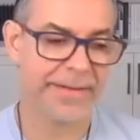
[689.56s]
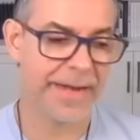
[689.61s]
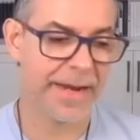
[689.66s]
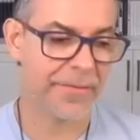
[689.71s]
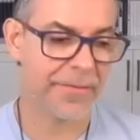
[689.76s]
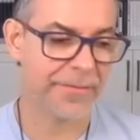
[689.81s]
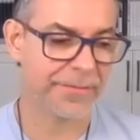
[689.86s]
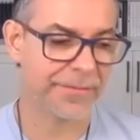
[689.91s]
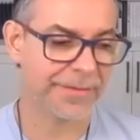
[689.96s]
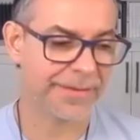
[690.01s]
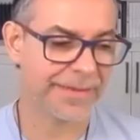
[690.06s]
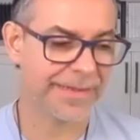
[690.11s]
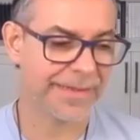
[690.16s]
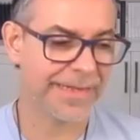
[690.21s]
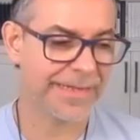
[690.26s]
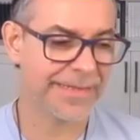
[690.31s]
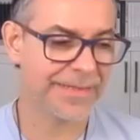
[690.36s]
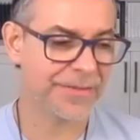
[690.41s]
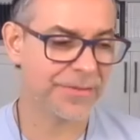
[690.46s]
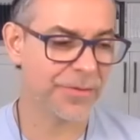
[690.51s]
Uh, now
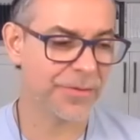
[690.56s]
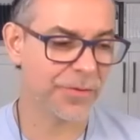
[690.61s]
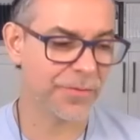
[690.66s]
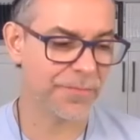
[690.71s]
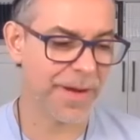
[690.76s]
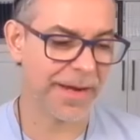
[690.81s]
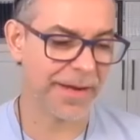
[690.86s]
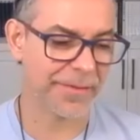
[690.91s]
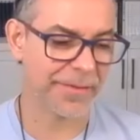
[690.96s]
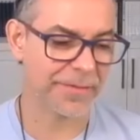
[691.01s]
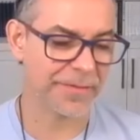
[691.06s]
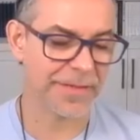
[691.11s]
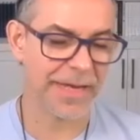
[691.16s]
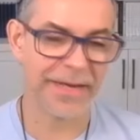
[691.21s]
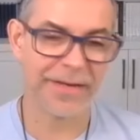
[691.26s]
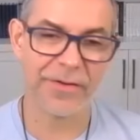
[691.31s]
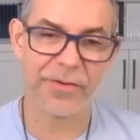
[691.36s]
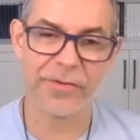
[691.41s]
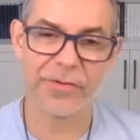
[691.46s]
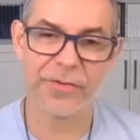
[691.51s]
let's look back because
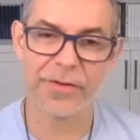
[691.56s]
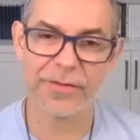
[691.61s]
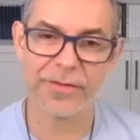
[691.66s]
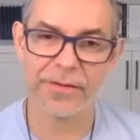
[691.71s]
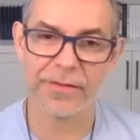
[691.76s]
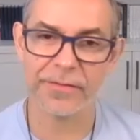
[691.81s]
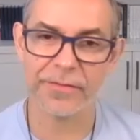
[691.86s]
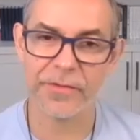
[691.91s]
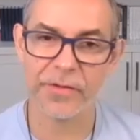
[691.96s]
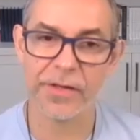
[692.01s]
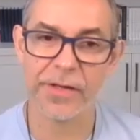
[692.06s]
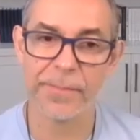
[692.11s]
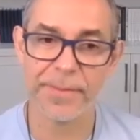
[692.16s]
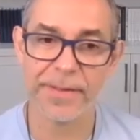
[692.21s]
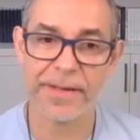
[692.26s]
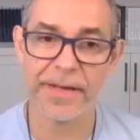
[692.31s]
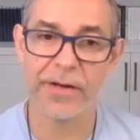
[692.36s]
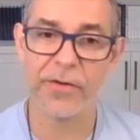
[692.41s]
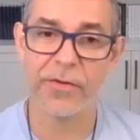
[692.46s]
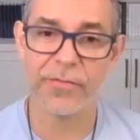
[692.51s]
I know you're you're
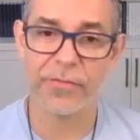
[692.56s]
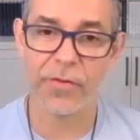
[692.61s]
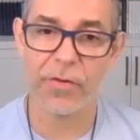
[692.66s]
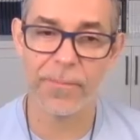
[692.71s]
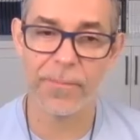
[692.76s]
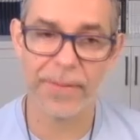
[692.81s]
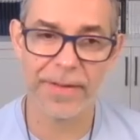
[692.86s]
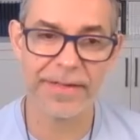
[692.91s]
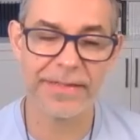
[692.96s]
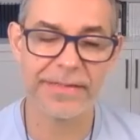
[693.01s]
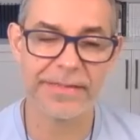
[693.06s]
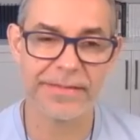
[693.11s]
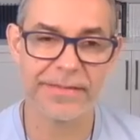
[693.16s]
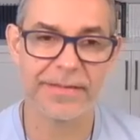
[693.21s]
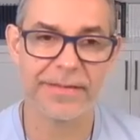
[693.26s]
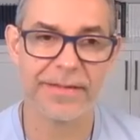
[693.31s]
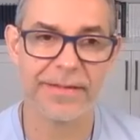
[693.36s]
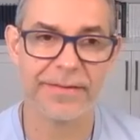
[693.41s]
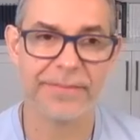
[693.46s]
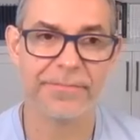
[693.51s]
helping a lot of companies,
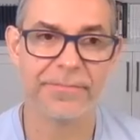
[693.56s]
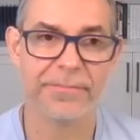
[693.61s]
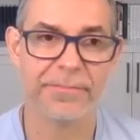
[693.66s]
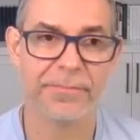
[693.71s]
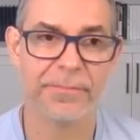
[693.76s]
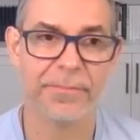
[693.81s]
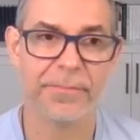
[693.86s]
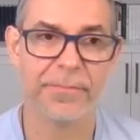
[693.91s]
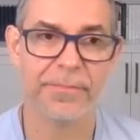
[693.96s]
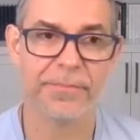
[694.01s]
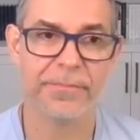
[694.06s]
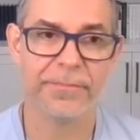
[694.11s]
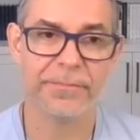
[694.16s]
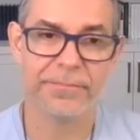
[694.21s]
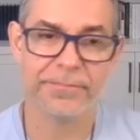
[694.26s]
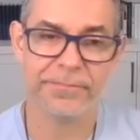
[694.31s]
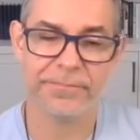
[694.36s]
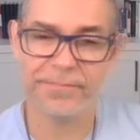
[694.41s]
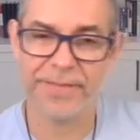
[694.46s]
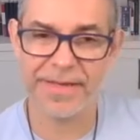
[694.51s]
um,
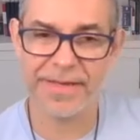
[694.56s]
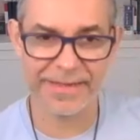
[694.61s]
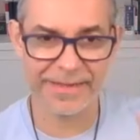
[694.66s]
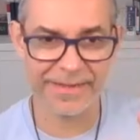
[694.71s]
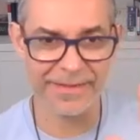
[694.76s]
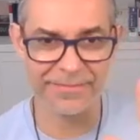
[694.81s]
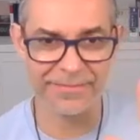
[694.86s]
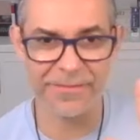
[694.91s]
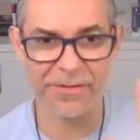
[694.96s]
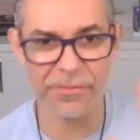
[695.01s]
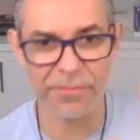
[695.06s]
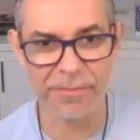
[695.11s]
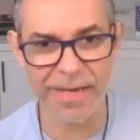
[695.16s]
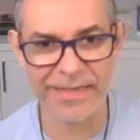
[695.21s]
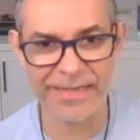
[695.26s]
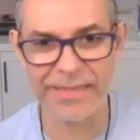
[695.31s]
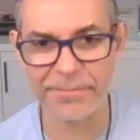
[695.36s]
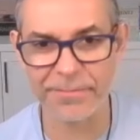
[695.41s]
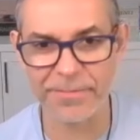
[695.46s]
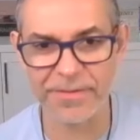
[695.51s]
making it you know
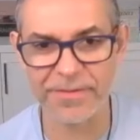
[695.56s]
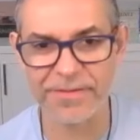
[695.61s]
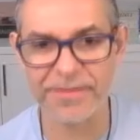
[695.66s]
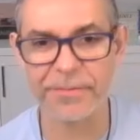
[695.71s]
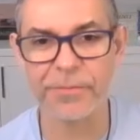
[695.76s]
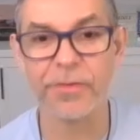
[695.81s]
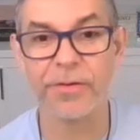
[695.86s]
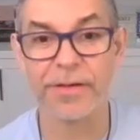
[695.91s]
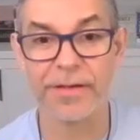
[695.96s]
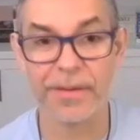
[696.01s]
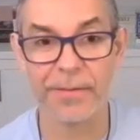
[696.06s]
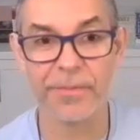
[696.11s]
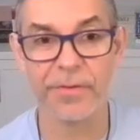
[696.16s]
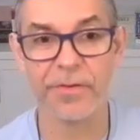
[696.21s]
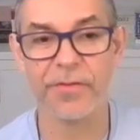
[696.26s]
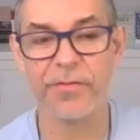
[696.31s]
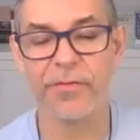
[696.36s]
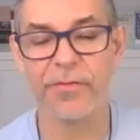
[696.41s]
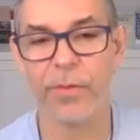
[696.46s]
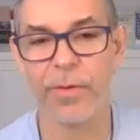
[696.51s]
make them visible in a
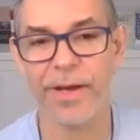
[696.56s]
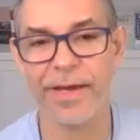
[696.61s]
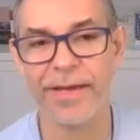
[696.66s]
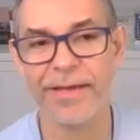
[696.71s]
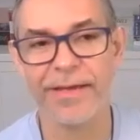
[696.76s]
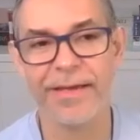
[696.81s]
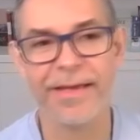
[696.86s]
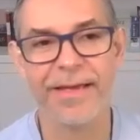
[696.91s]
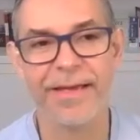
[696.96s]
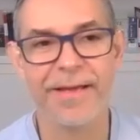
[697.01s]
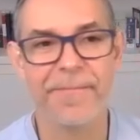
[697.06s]
beautiful way.